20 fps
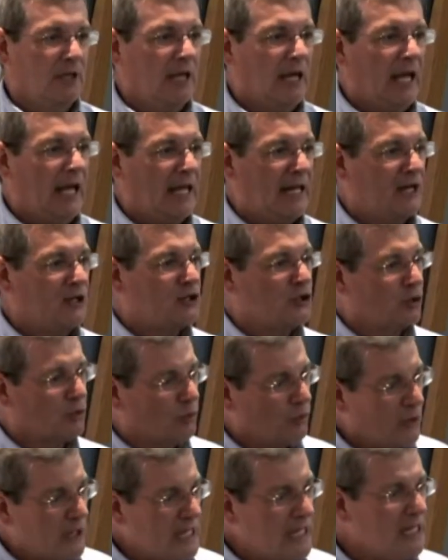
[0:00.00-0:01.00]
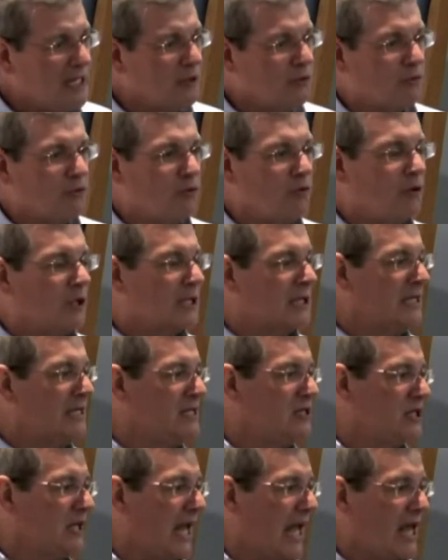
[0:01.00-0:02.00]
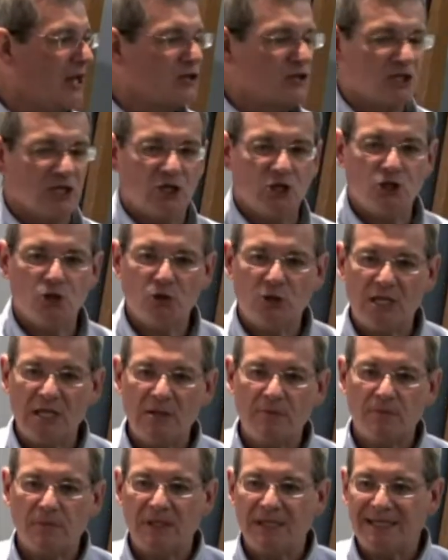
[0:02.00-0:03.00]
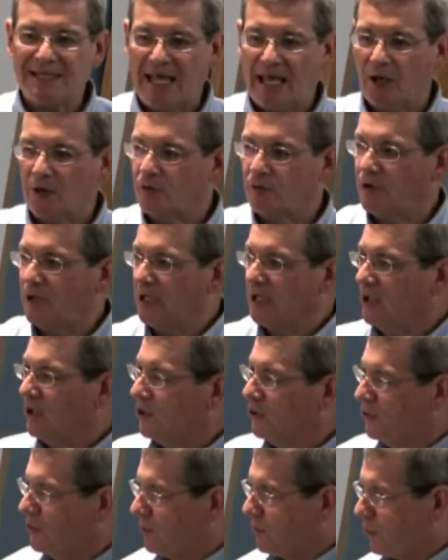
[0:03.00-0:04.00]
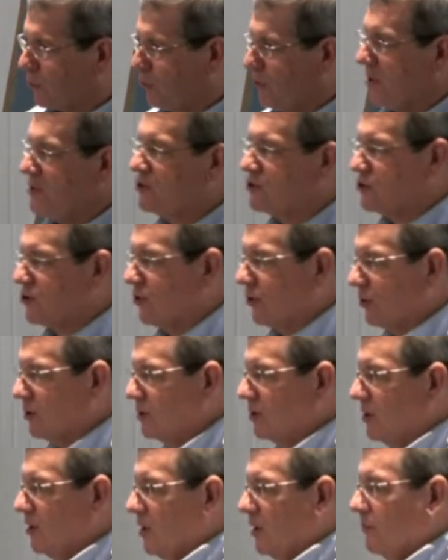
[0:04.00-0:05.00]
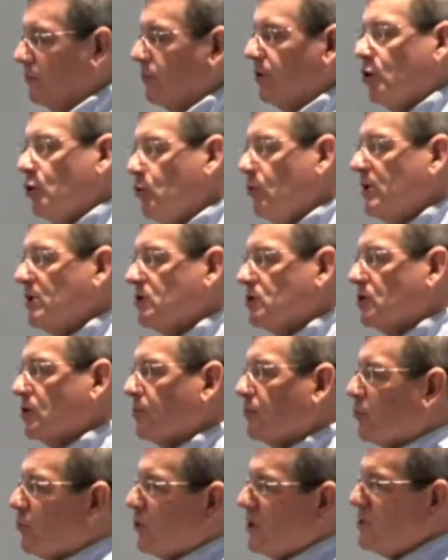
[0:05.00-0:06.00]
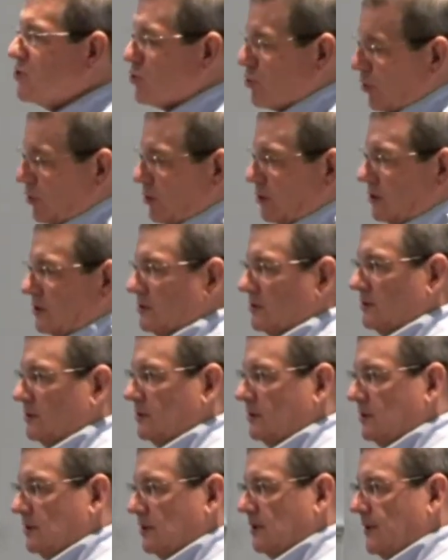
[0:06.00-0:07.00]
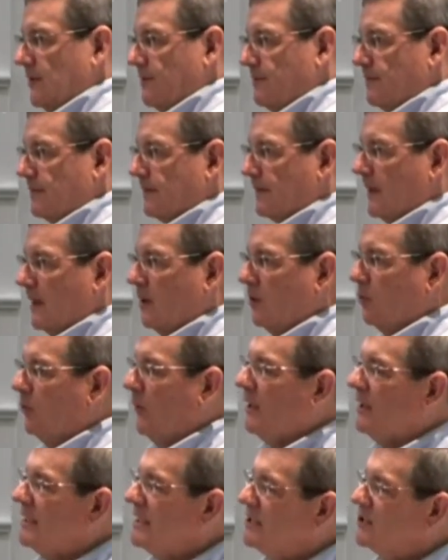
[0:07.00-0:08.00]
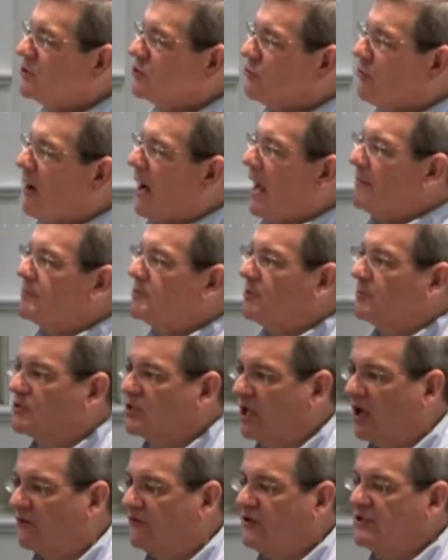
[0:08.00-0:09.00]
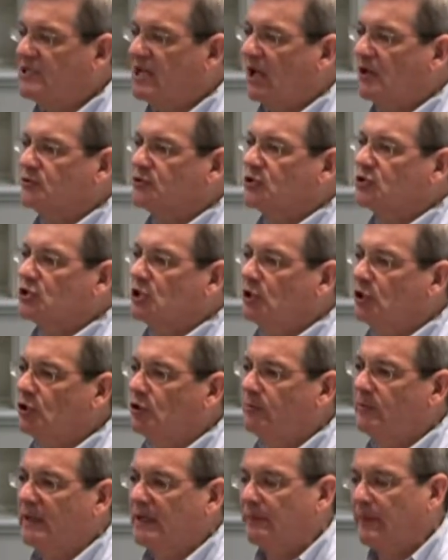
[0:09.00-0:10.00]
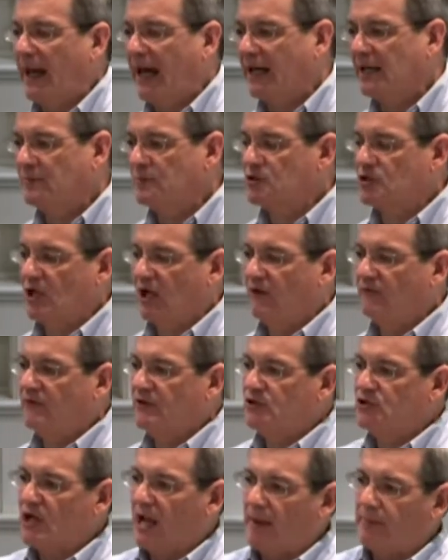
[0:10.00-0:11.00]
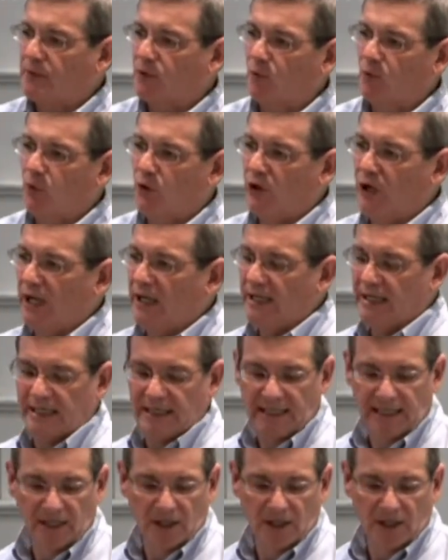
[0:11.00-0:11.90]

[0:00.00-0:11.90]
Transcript: And as you're reading through Ecclesiastes, you keep encountering the preacher. But who is the preacher? Well, he describes himself. He tells us a little bit about himself in chapter 1 and